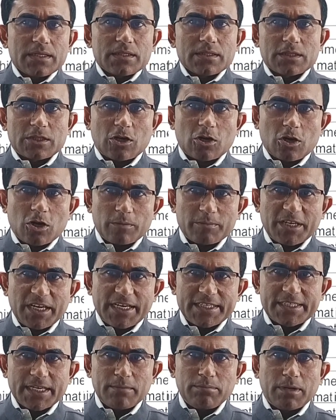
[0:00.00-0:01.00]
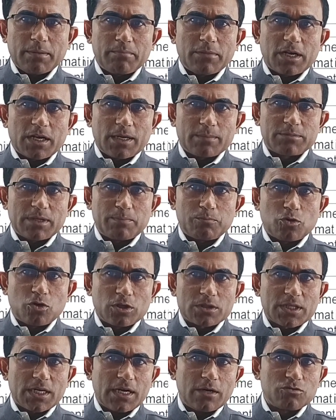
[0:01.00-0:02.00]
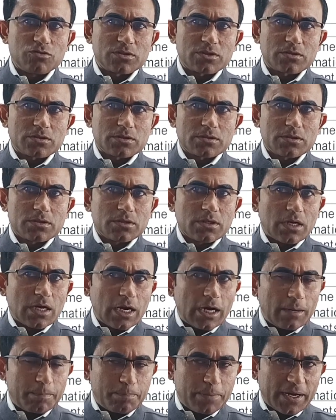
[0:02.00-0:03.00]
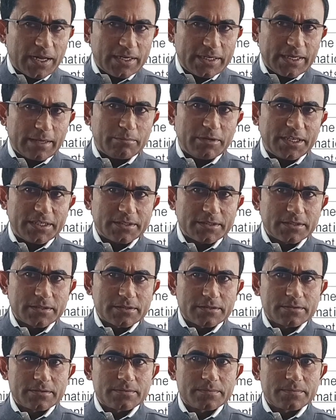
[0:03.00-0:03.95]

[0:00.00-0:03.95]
The nominated member of the both House of Parliament,